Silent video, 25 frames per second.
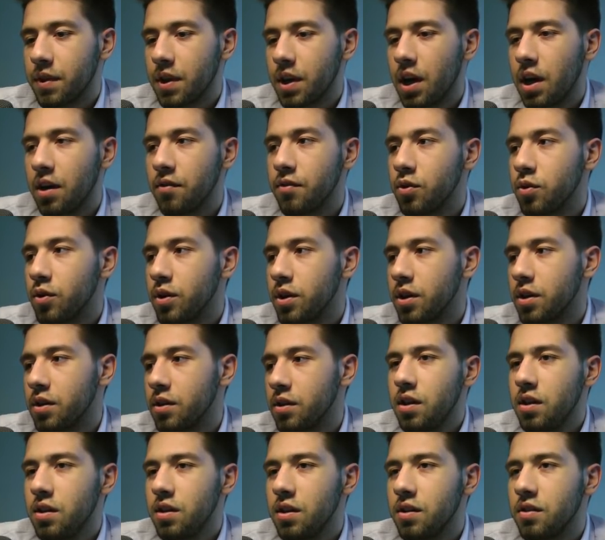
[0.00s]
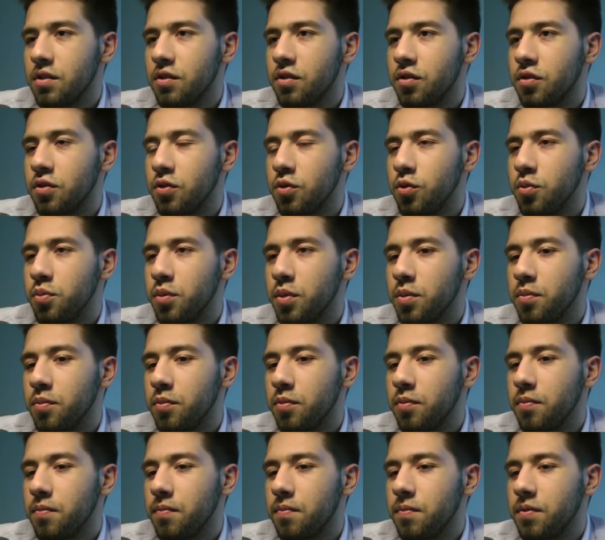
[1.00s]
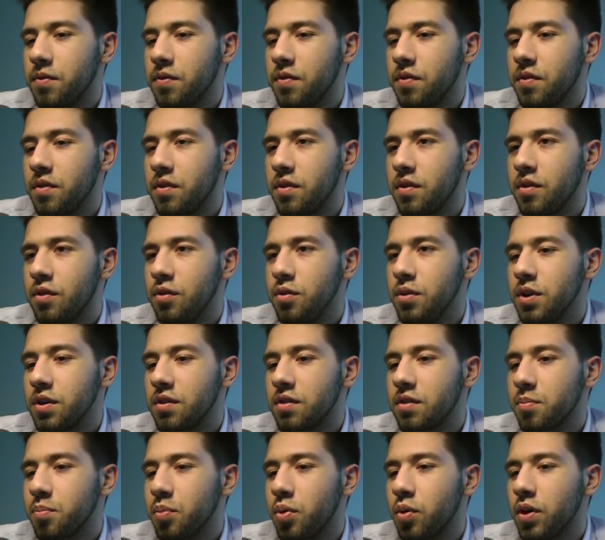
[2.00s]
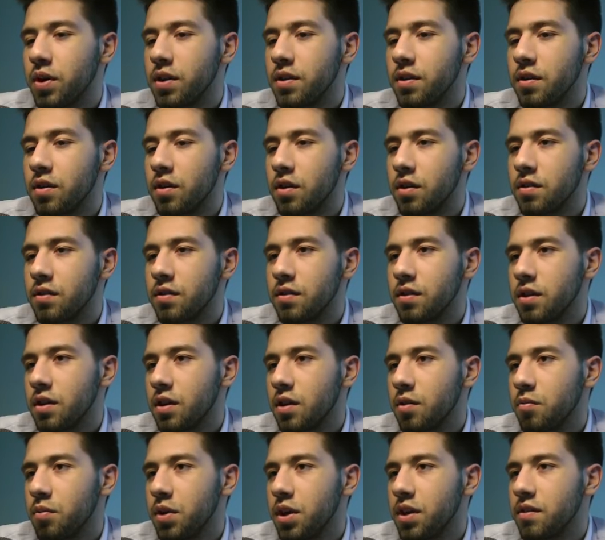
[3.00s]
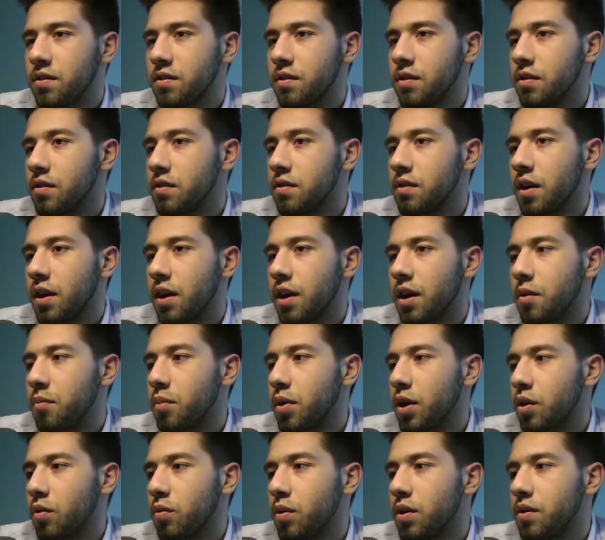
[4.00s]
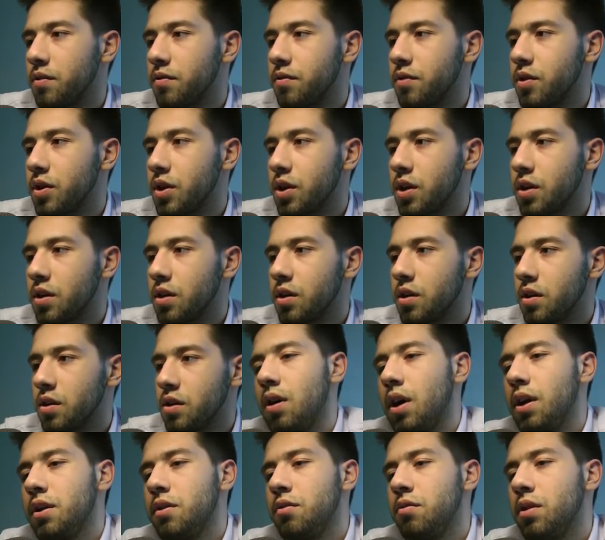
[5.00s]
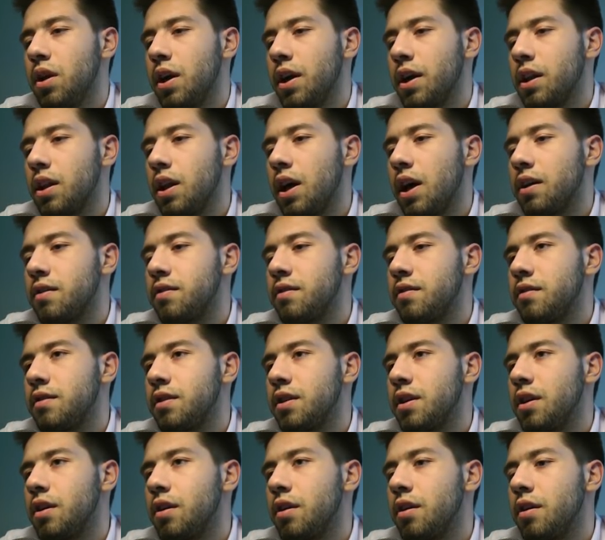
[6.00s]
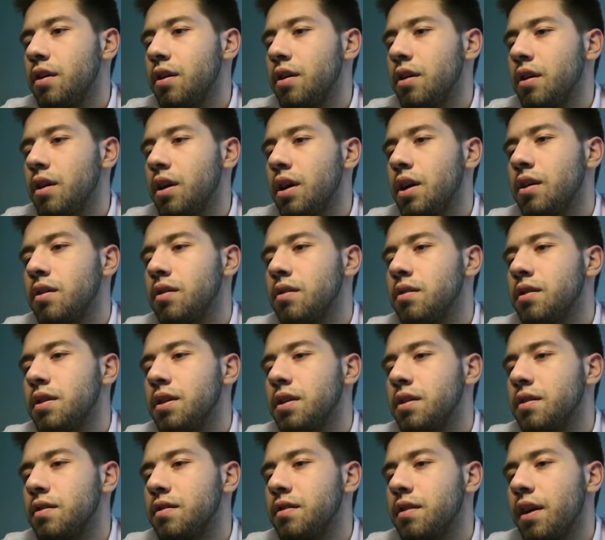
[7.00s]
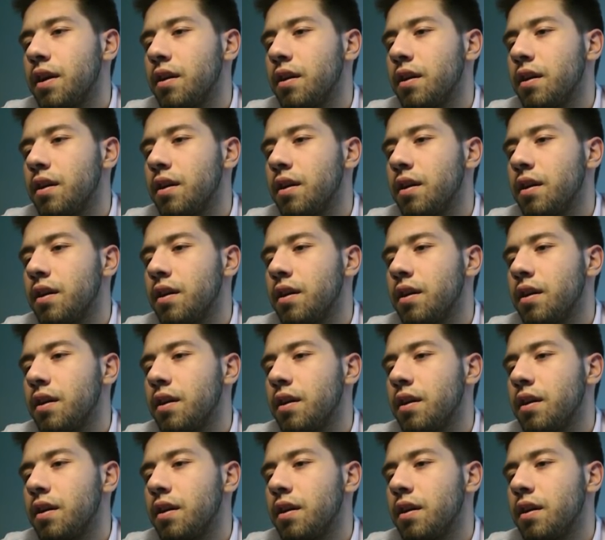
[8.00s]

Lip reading: Kind of annoying. Nothing too too disappointing, honestly. We can still stay ahead by quite a few here. I do like last say here, and I don't think this